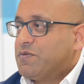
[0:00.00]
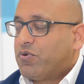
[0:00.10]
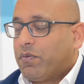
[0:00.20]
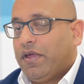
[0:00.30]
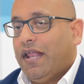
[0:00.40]
is
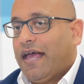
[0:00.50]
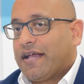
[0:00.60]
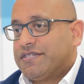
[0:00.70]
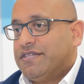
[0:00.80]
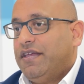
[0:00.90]
probably a
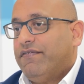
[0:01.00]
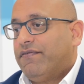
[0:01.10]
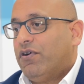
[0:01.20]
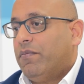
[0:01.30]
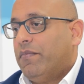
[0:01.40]
legacy
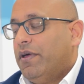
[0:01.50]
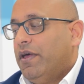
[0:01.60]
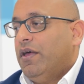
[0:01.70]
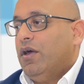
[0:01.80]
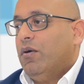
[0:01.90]
from
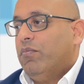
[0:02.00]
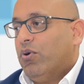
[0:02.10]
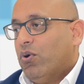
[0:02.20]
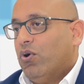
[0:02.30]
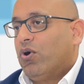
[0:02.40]

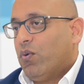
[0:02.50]
poor